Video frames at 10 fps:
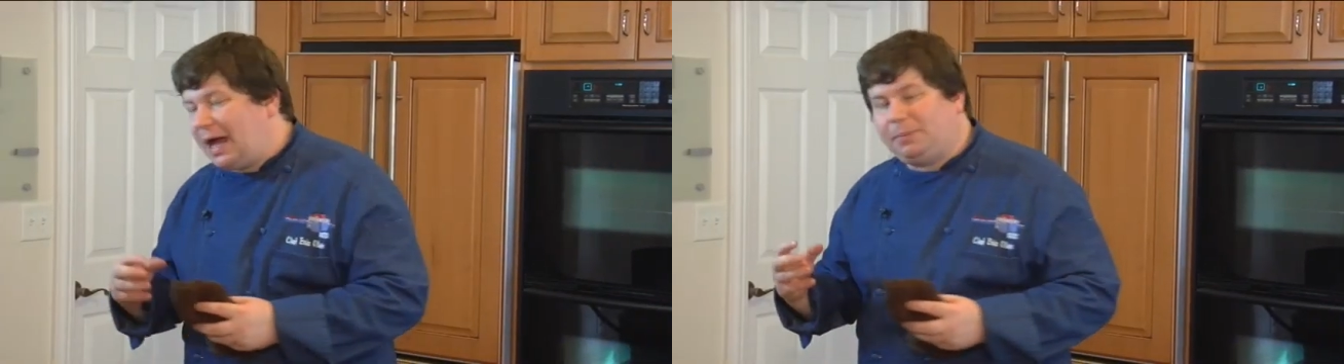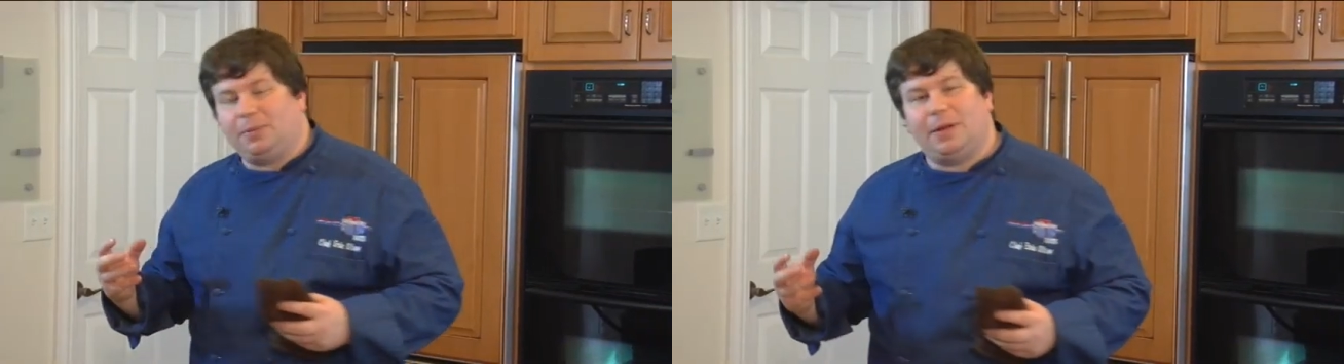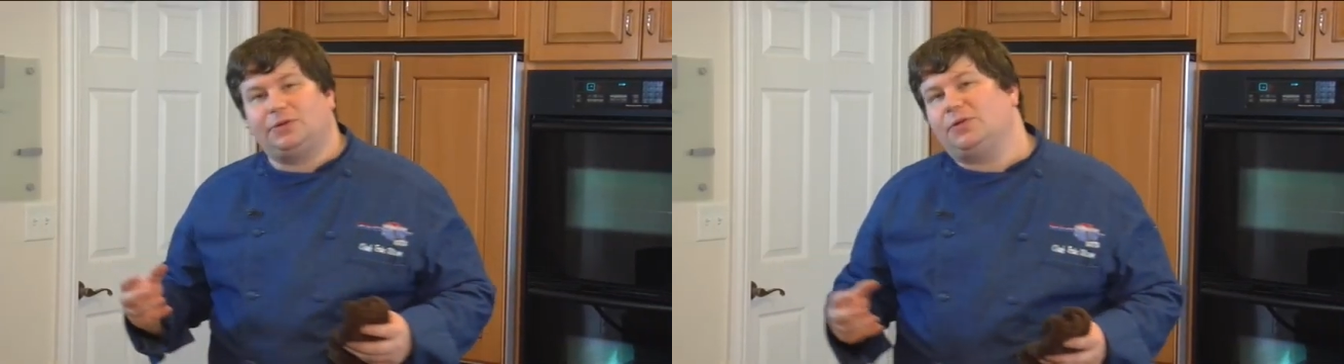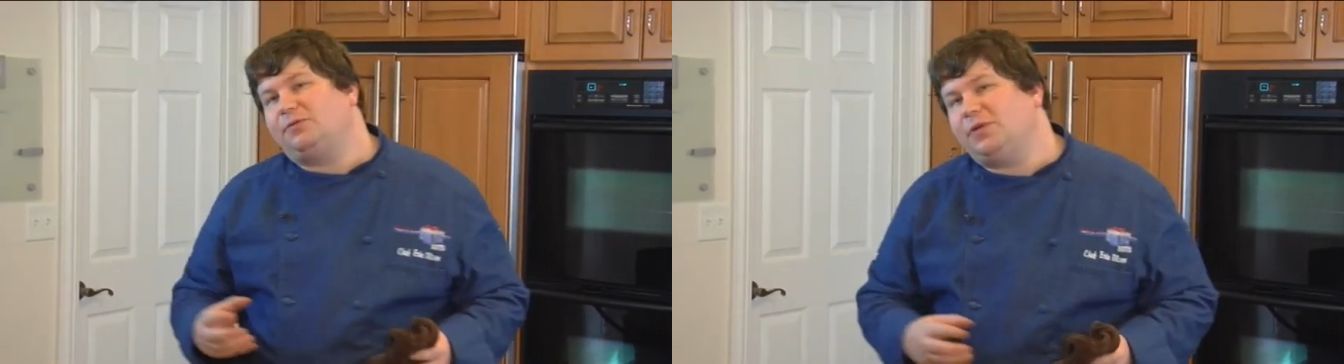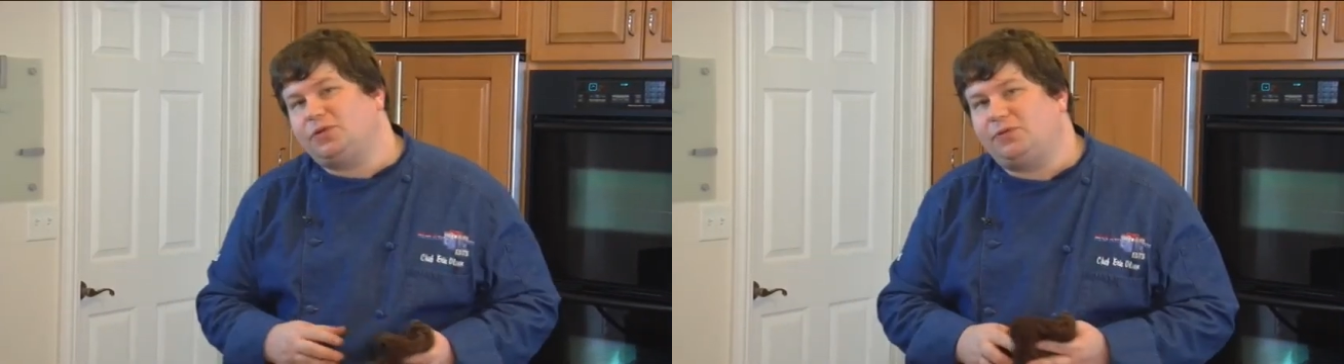It complements the
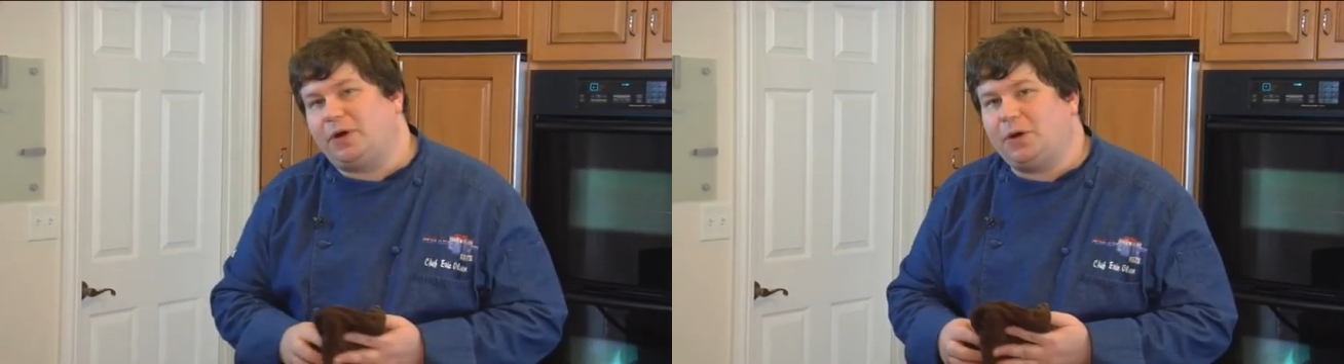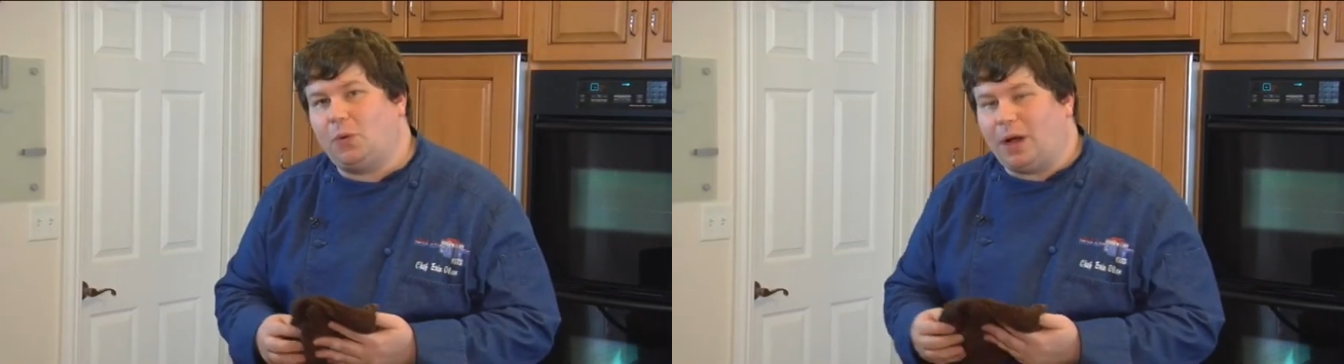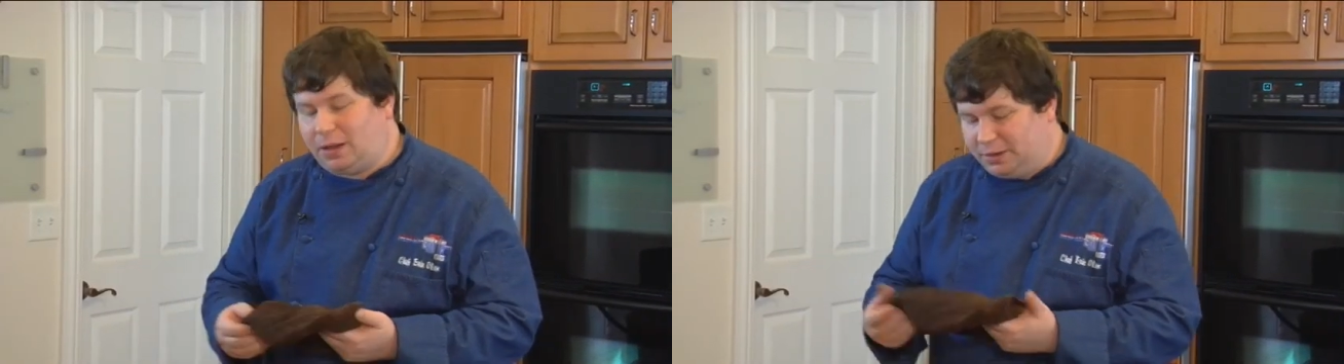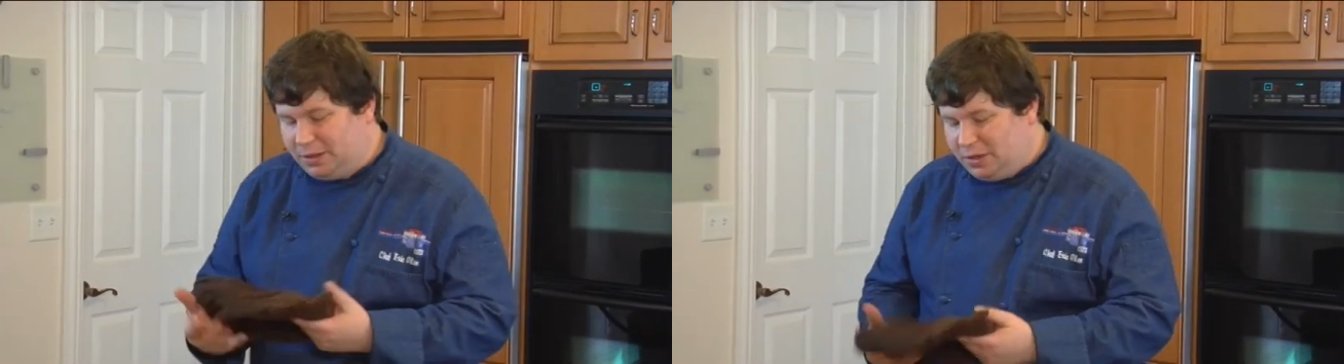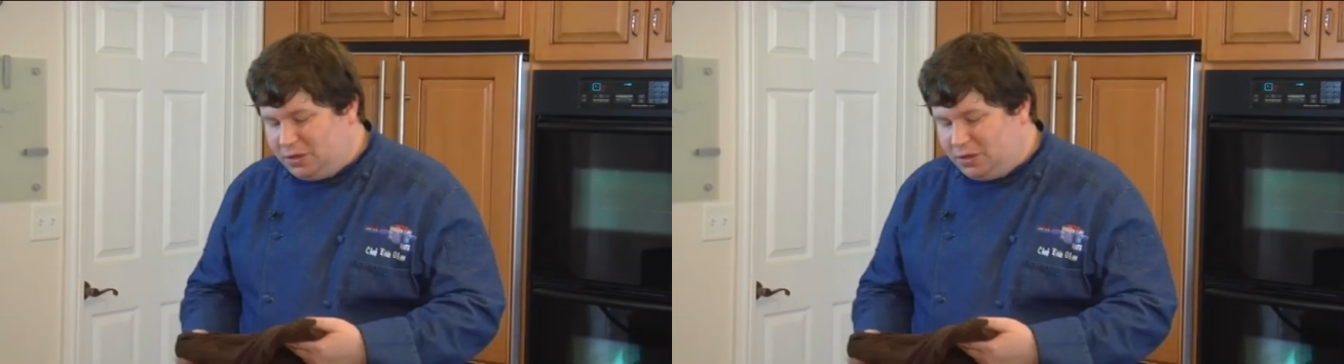fish very well.